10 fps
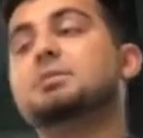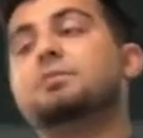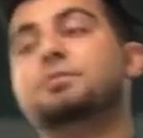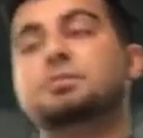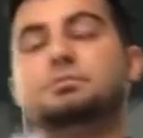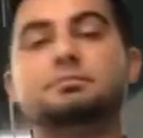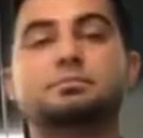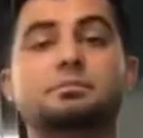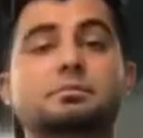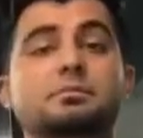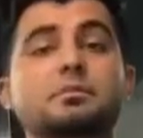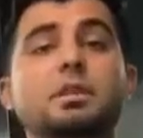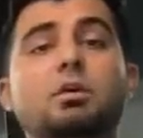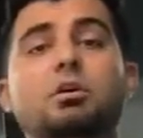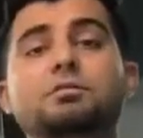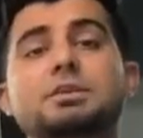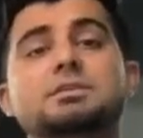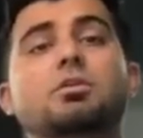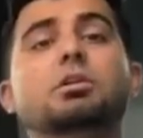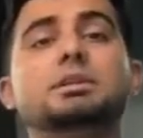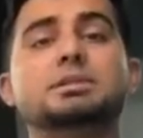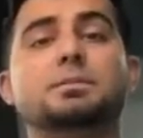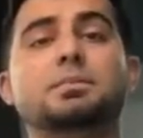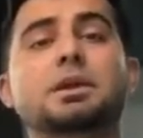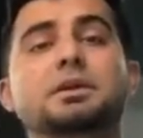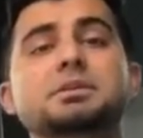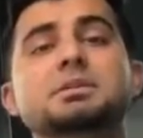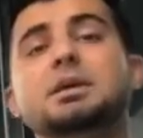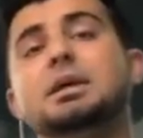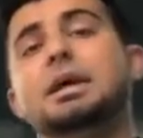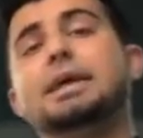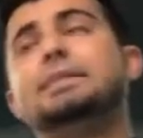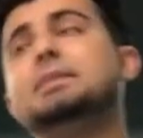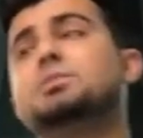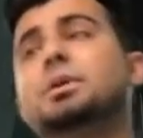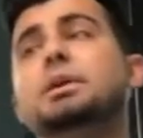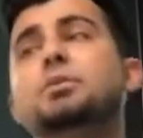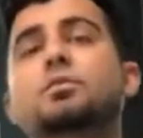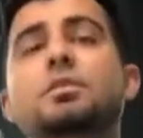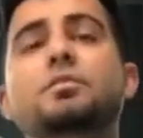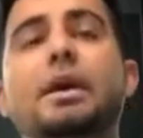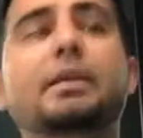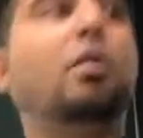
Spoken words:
of all the suppliers. In this way you will find